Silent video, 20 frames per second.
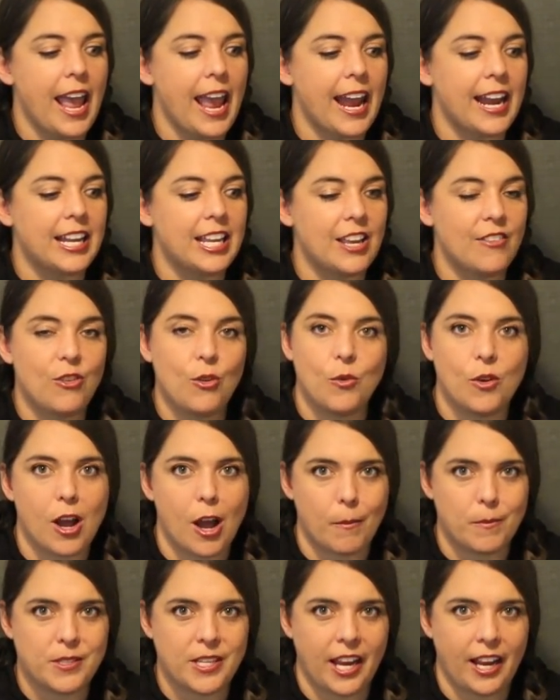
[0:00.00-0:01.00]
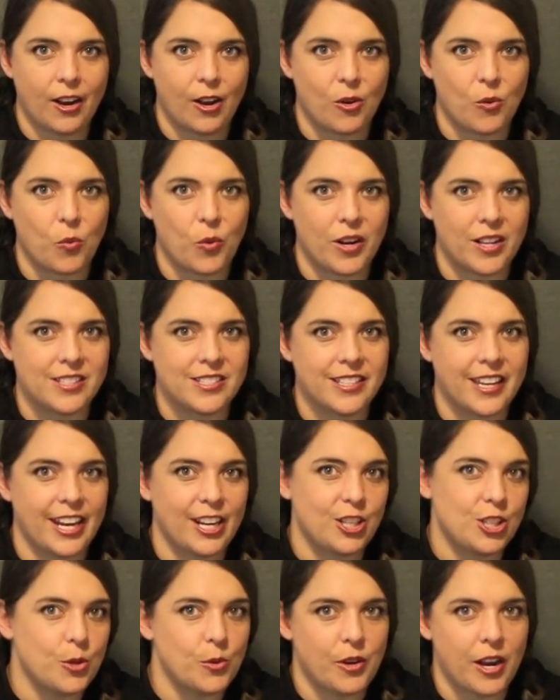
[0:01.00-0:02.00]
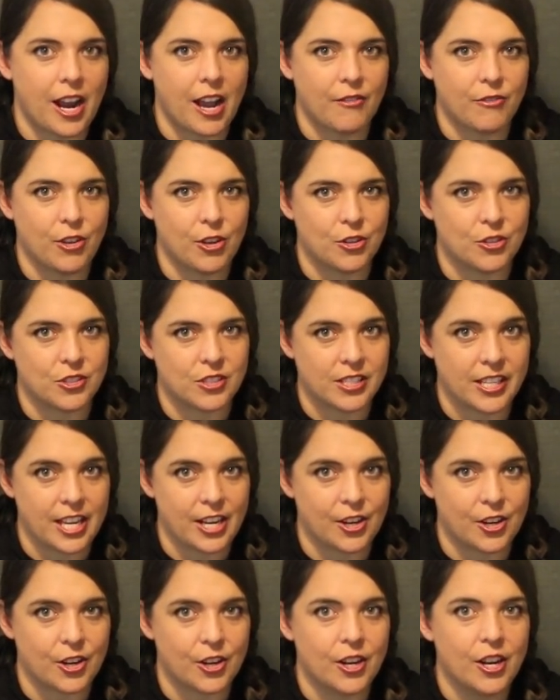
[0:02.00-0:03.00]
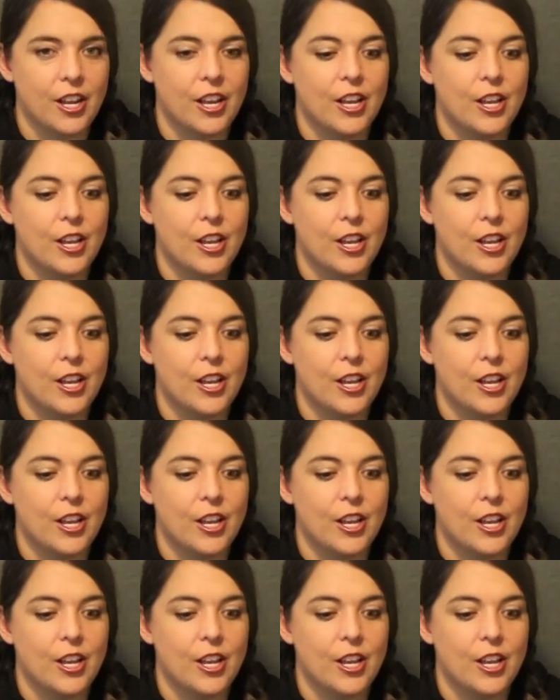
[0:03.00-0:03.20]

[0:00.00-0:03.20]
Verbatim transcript: and give you an update on what it's like two and a half years later.